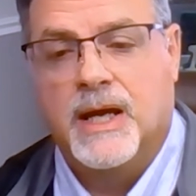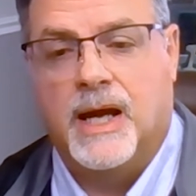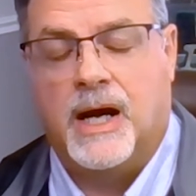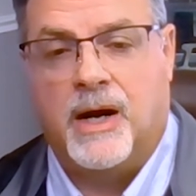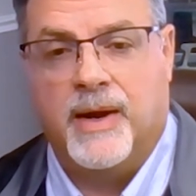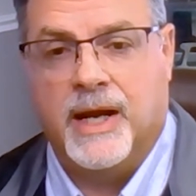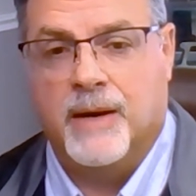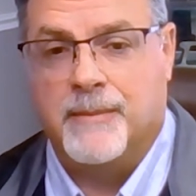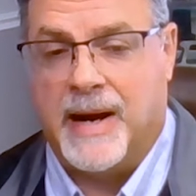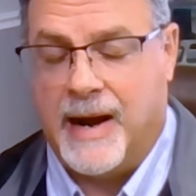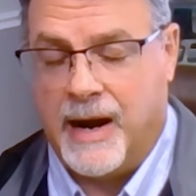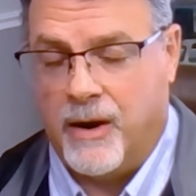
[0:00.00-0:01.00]
and
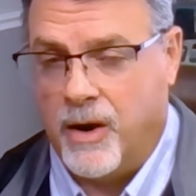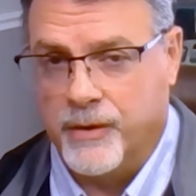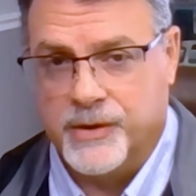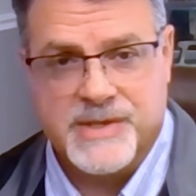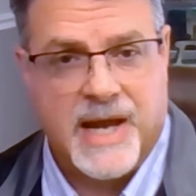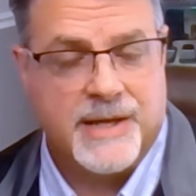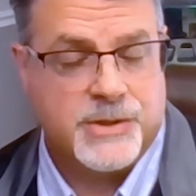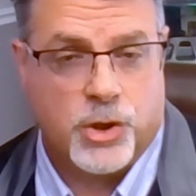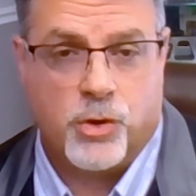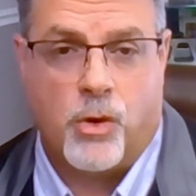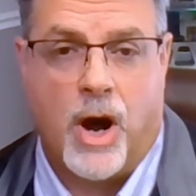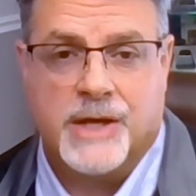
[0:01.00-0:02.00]
about how all those guys are
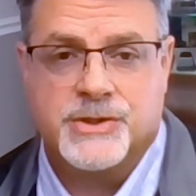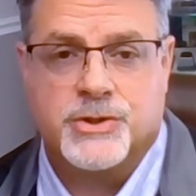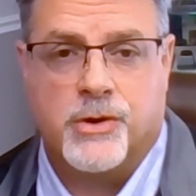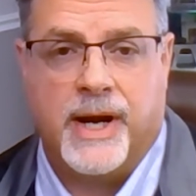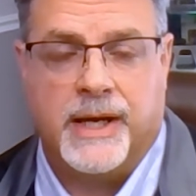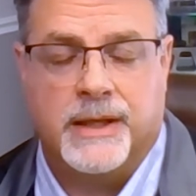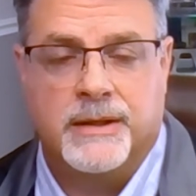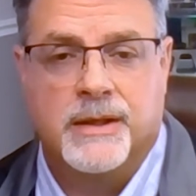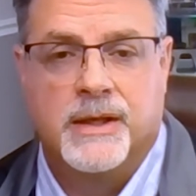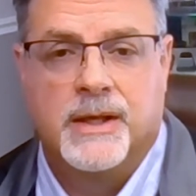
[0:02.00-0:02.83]
cross-trained.